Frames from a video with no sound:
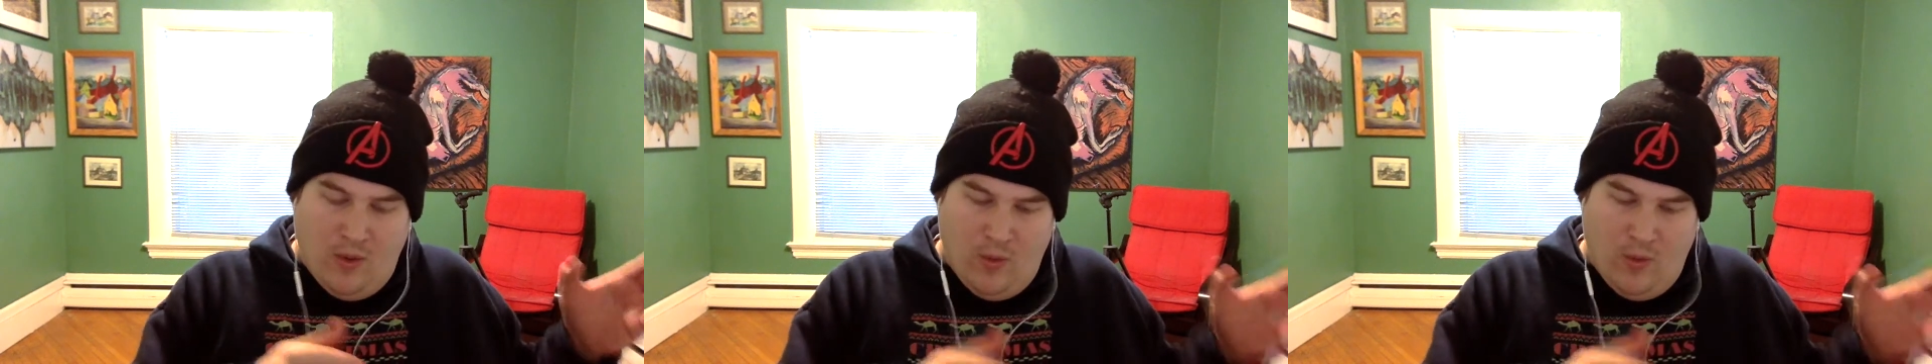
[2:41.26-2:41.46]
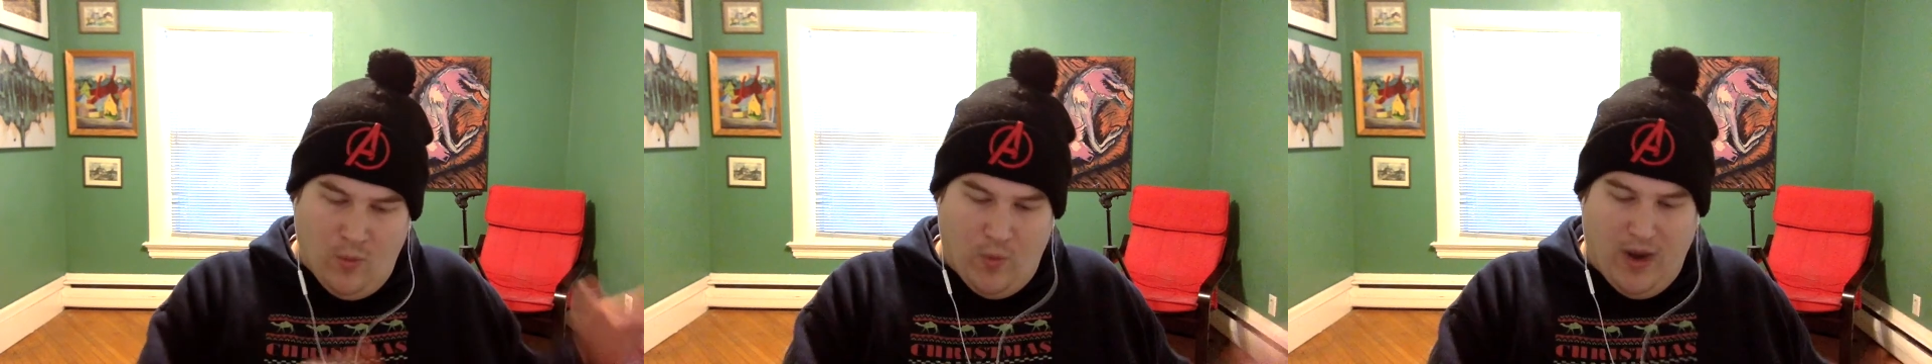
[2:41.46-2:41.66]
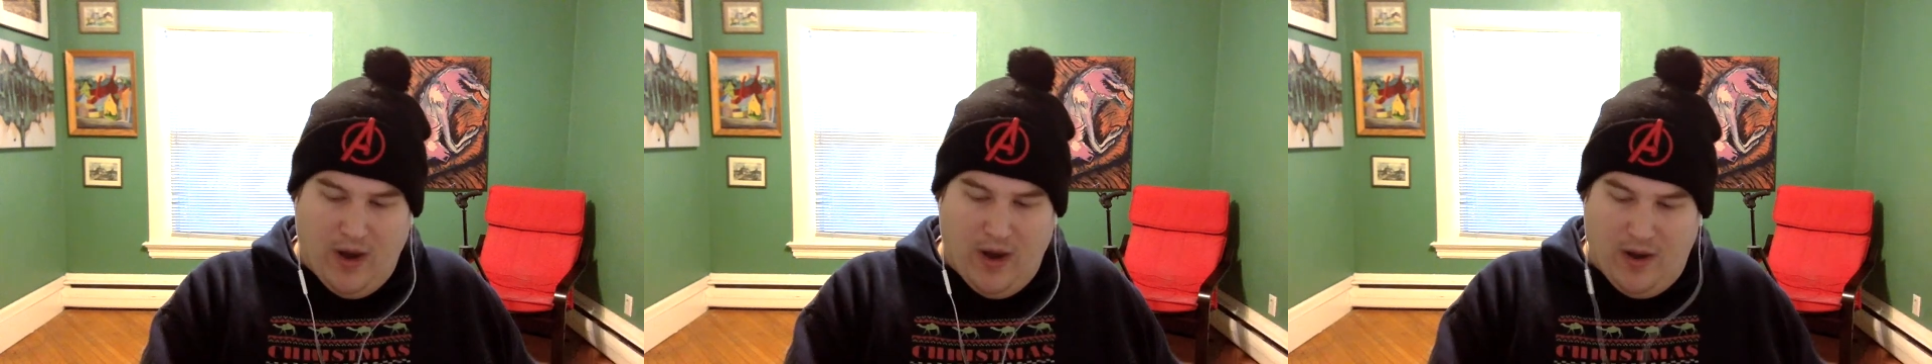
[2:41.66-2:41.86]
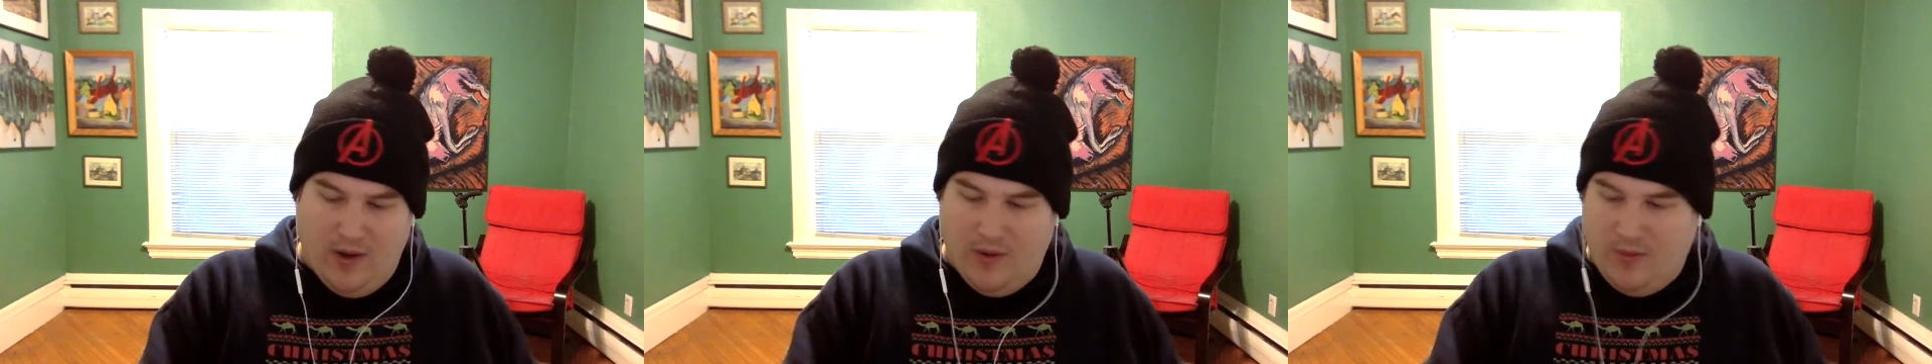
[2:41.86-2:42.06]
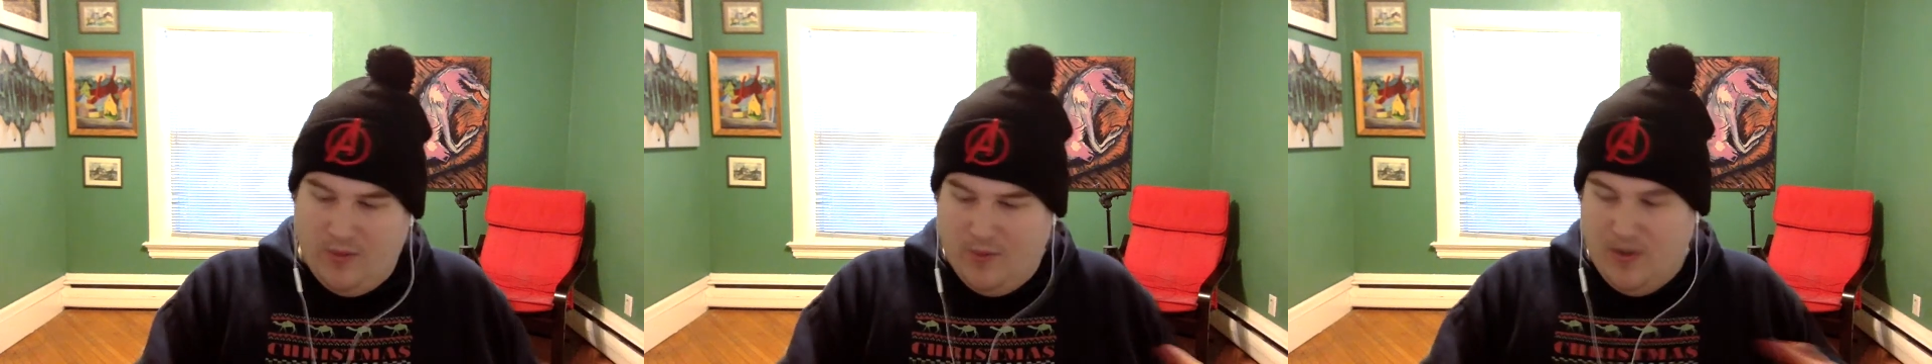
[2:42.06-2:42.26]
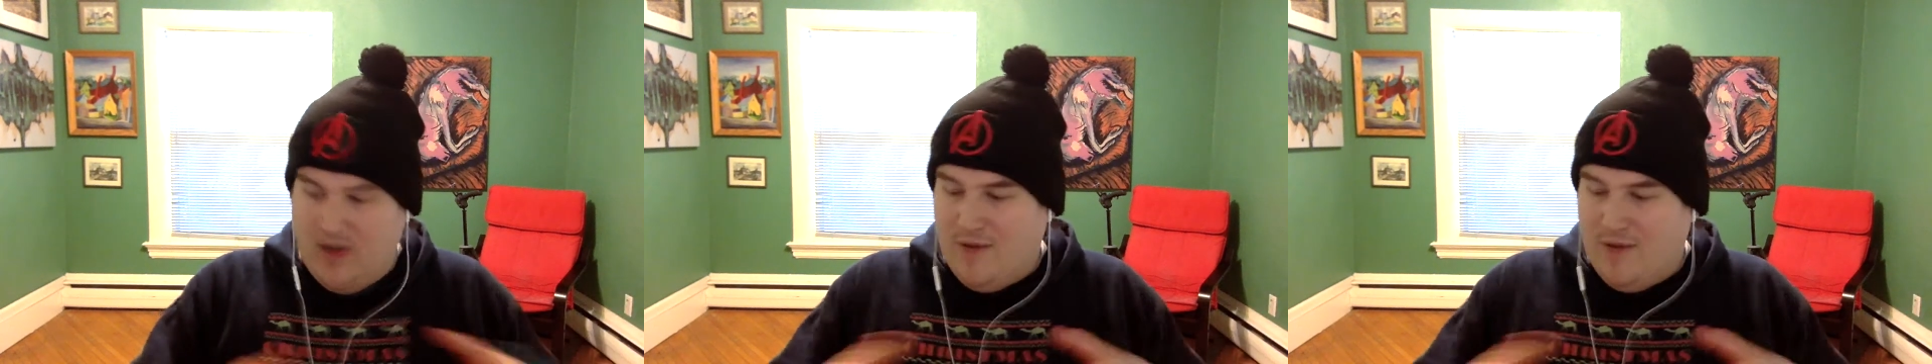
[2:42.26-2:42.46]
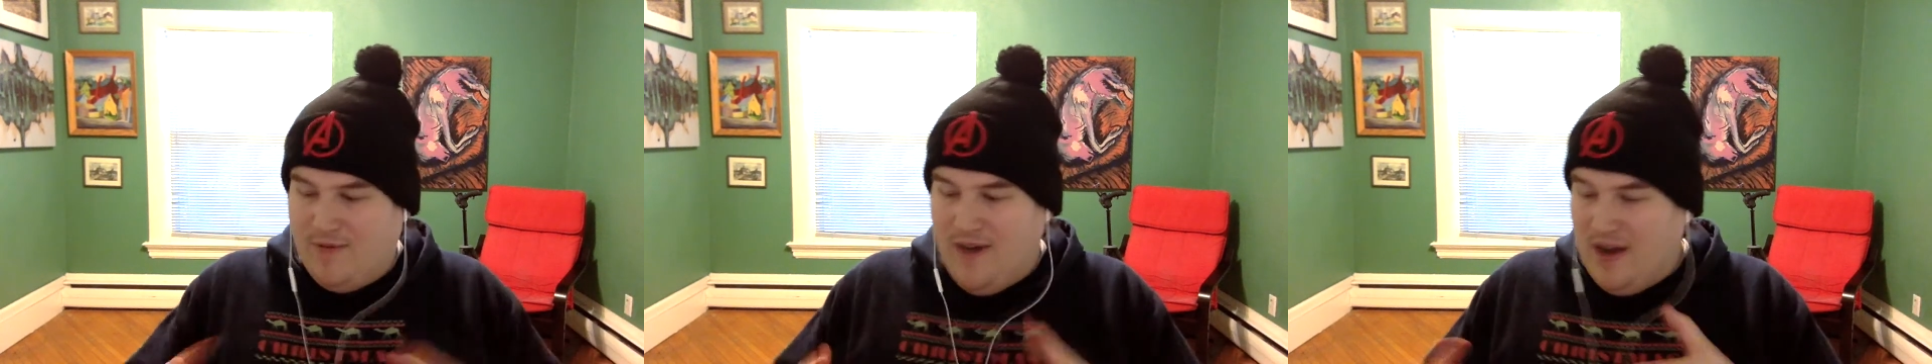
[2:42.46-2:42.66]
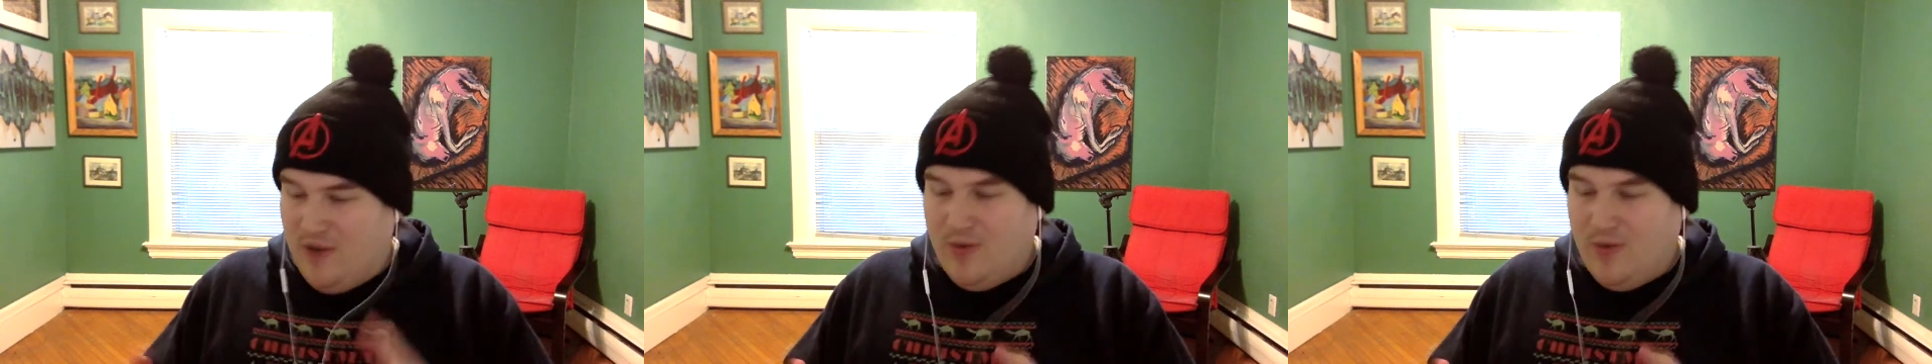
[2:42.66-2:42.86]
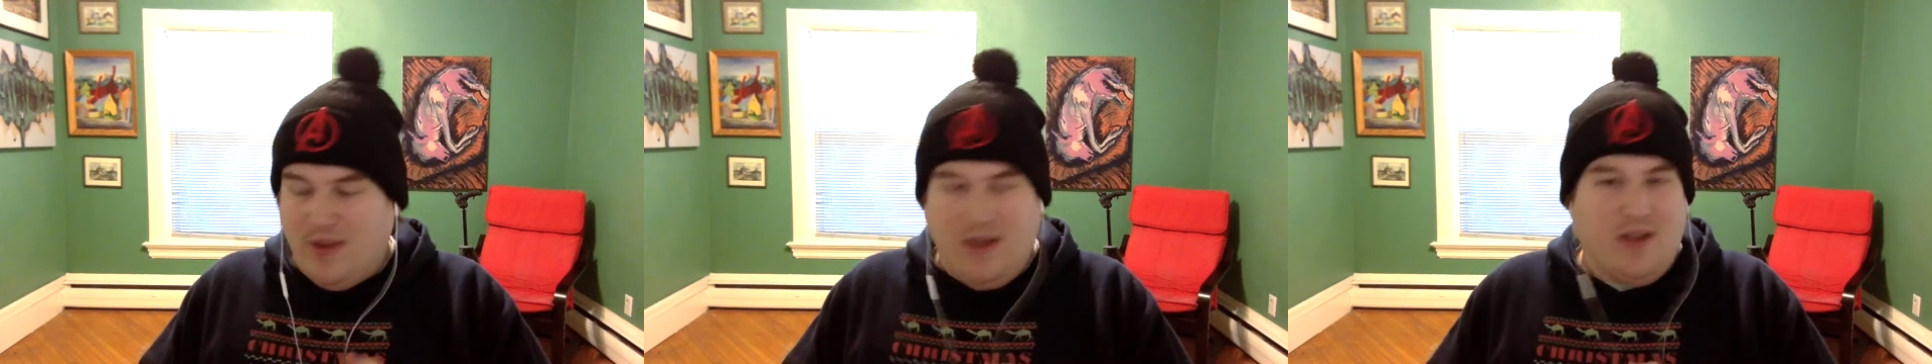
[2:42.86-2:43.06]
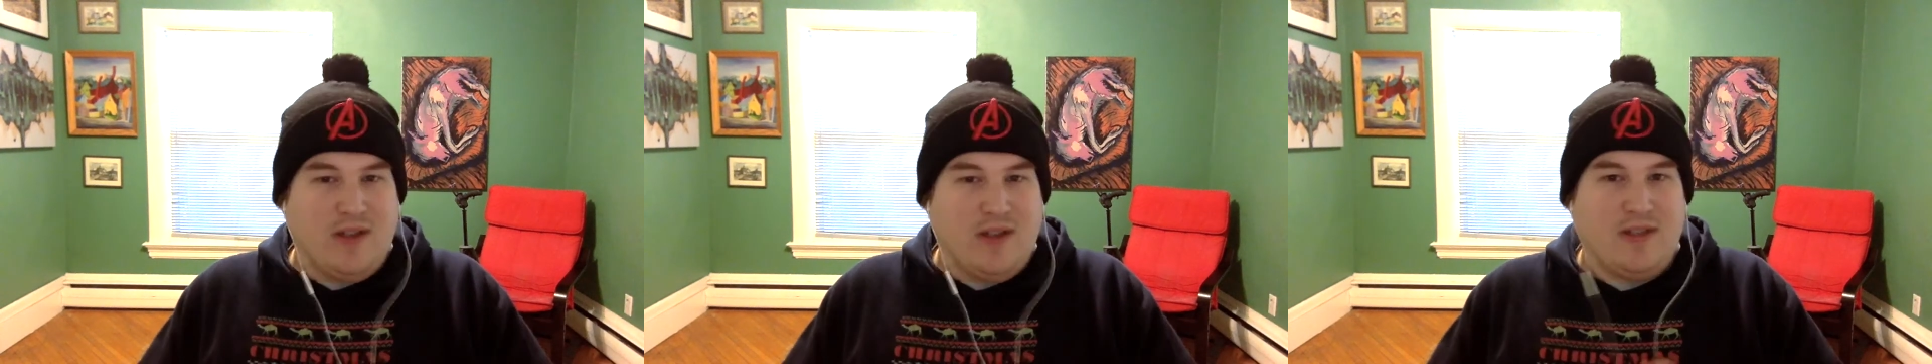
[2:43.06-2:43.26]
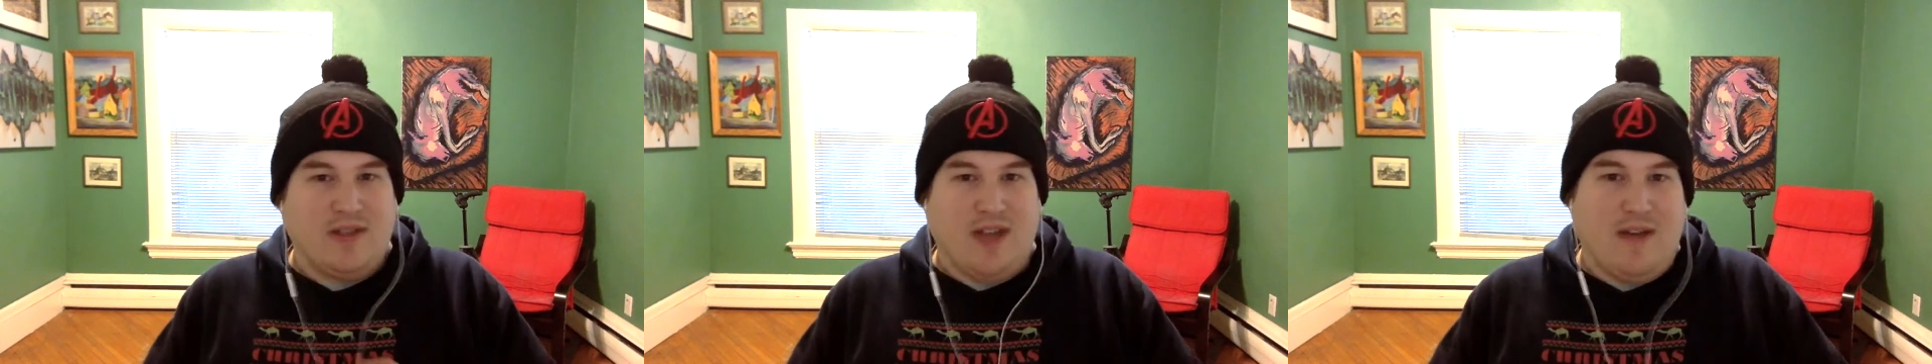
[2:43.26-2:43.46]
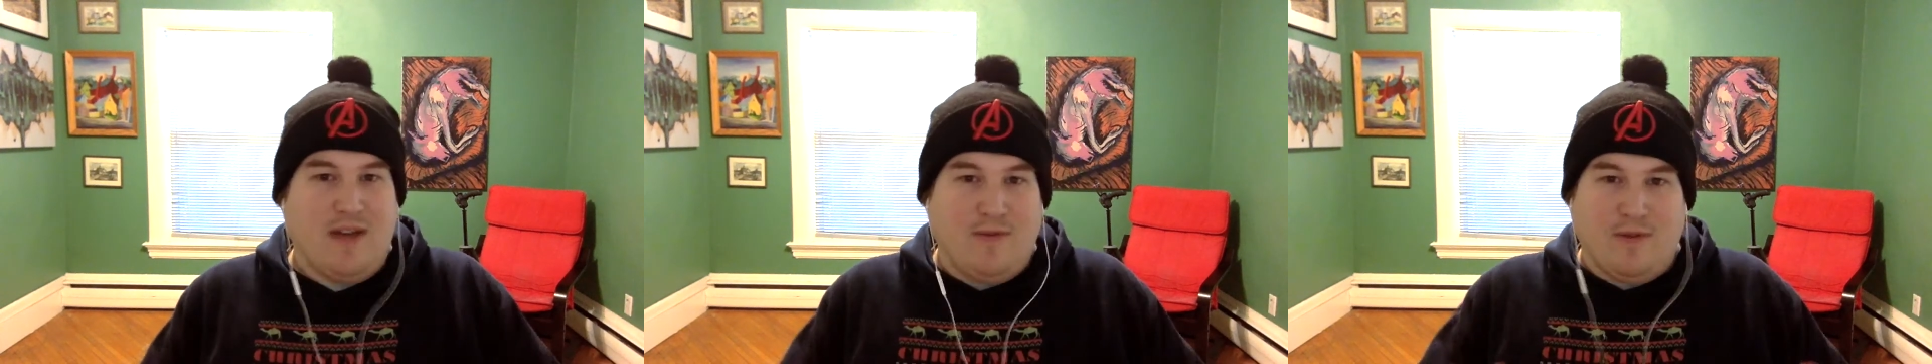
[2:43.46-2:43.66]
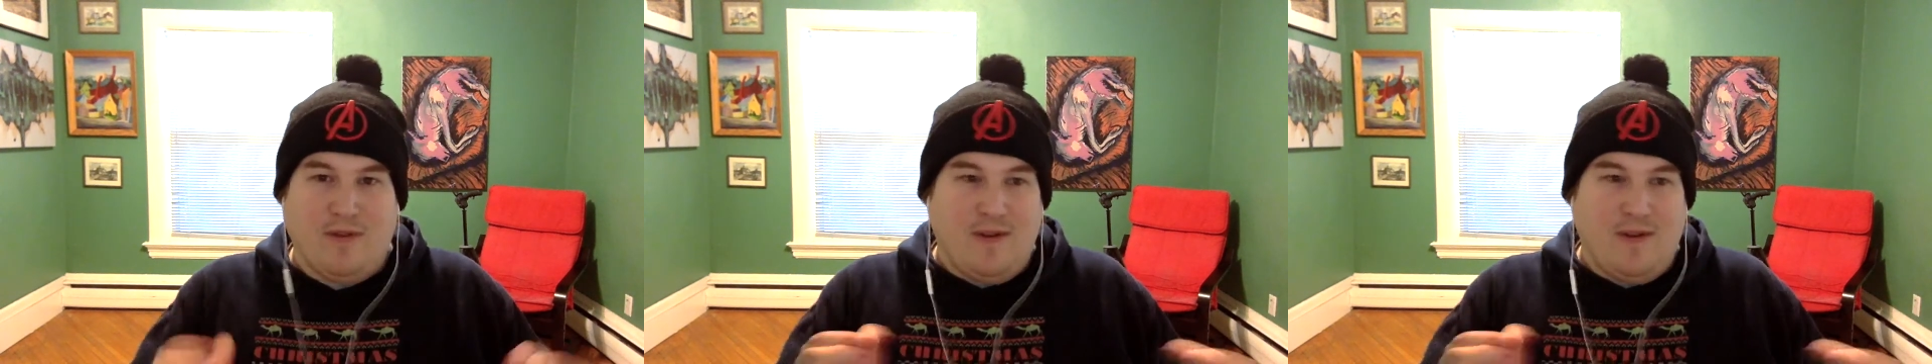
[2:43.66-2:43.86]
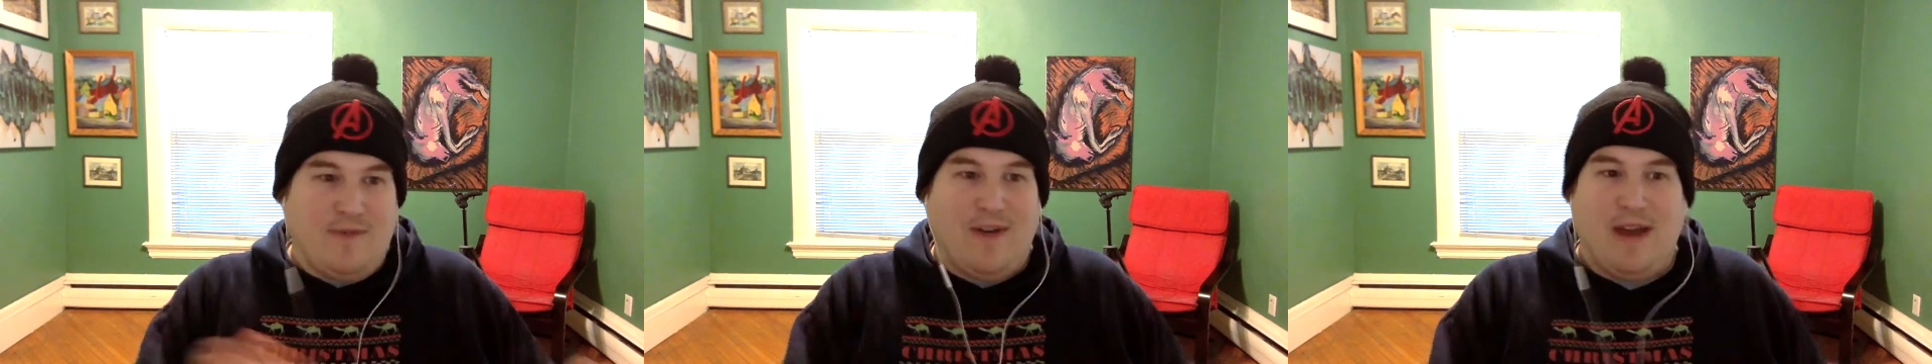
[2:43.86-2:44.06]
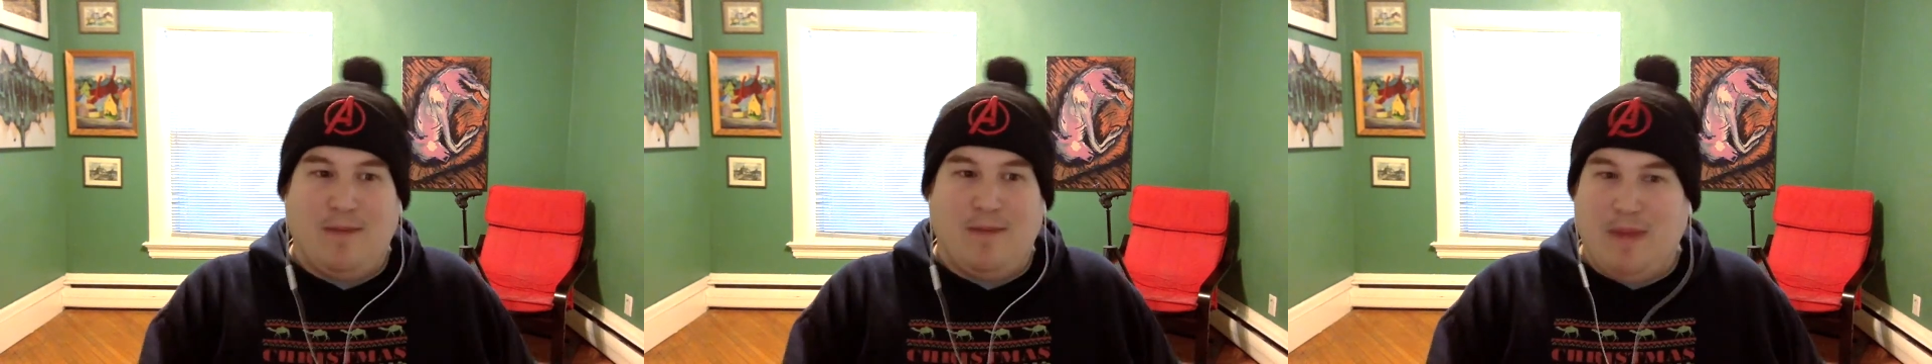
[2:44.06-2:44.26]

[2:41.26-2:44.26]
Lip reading: where when you find really good stuff or you find